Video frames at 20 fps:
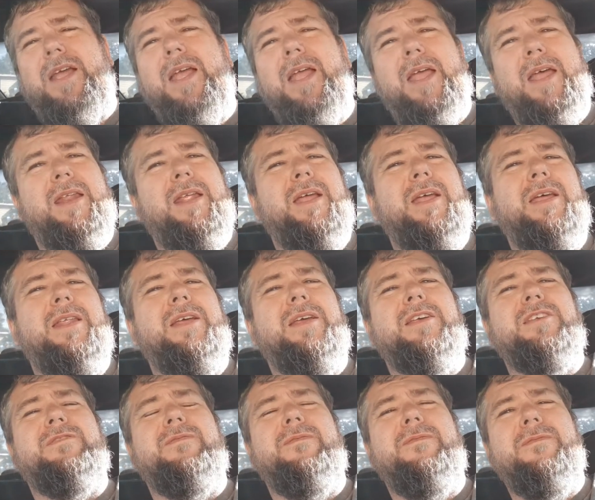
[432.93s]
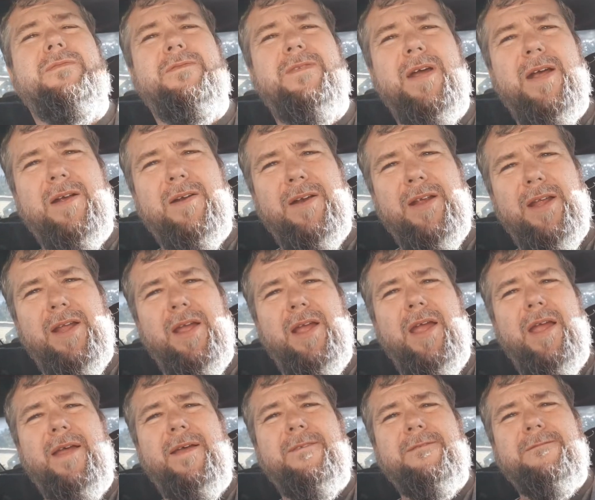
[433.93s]
And it is very,
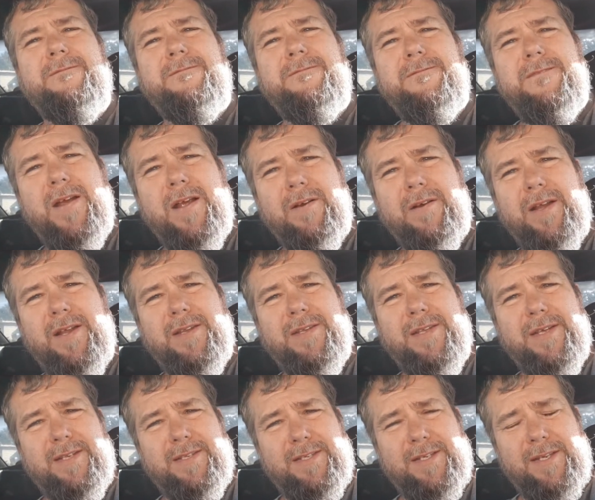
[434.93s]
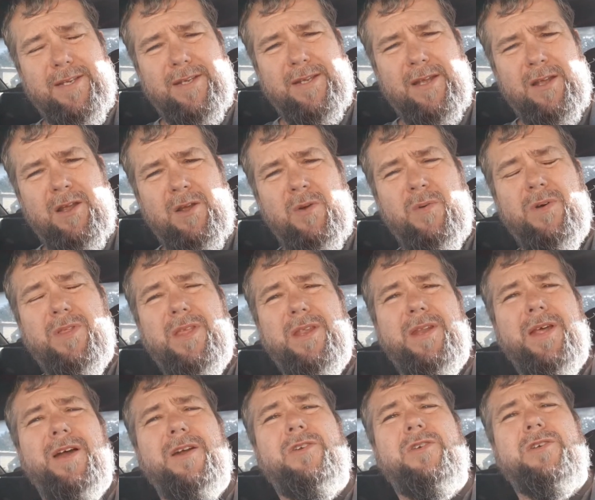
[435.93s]
very addicting. With the
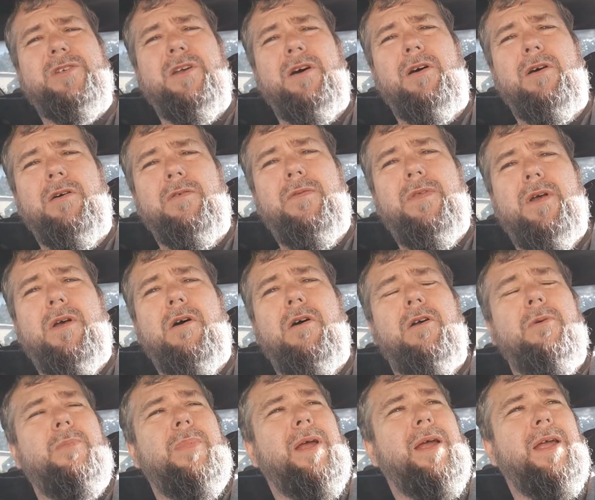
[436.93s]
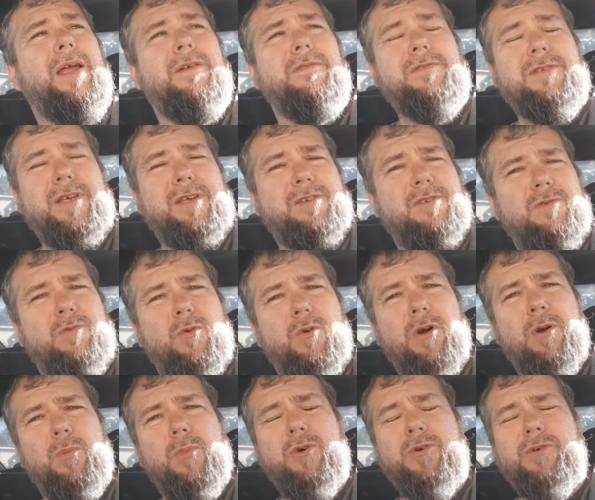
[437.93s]
nitrous off, the car behaves as
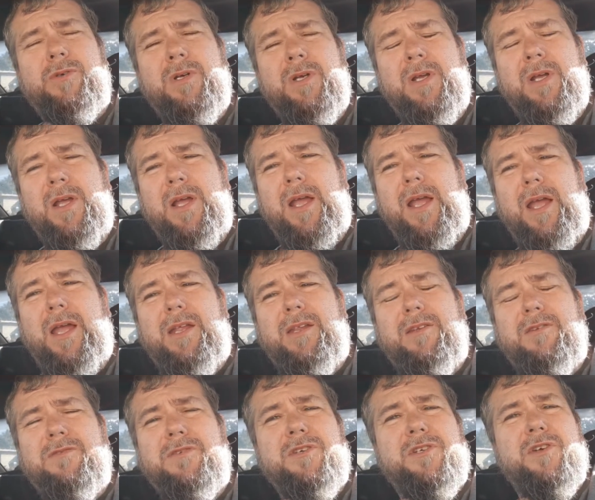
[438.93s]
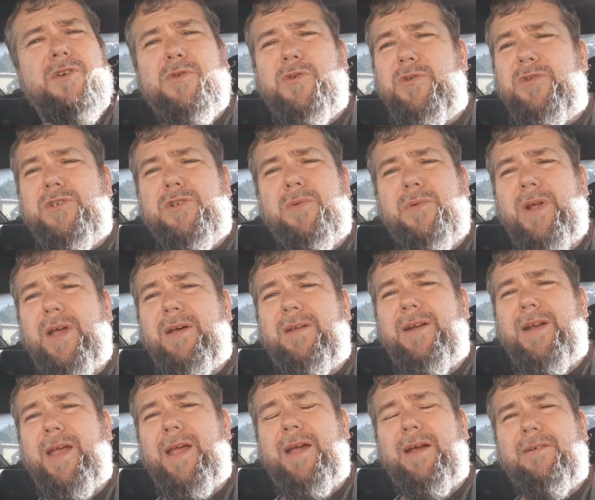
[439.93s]
normal. And you just cruise around
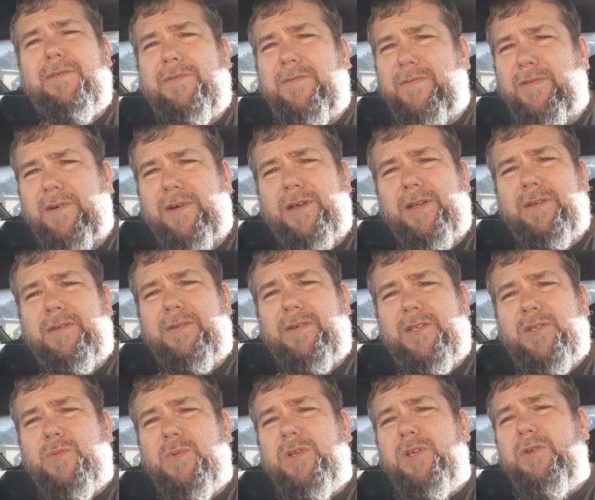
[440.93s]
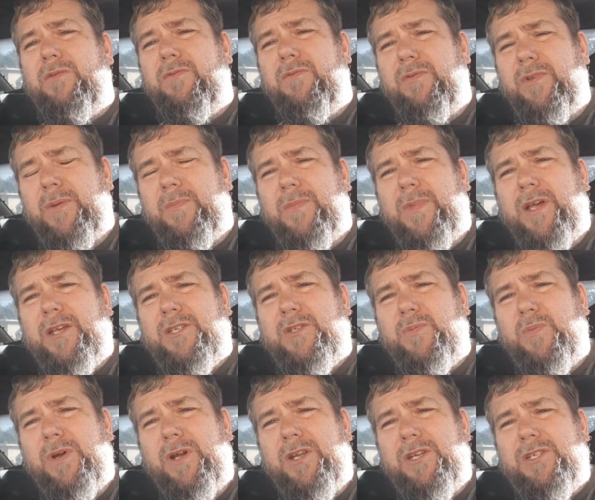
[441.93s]
and have fun. It's when you flip that
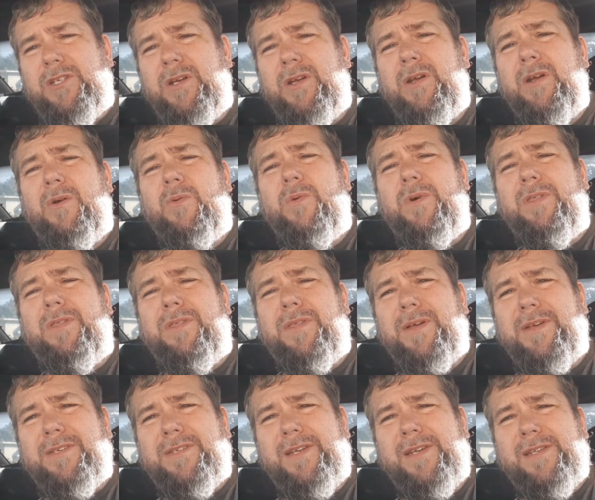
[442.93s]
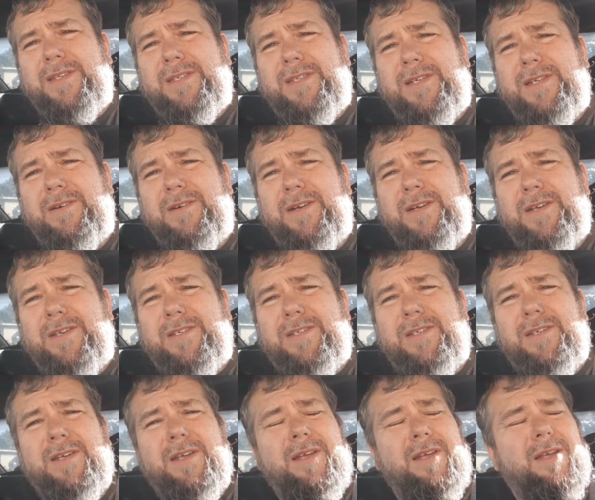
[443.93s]
switch, when things get
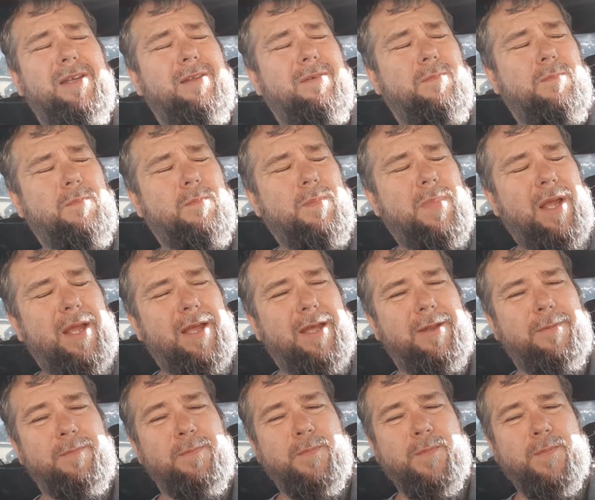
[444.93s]
serious. And man,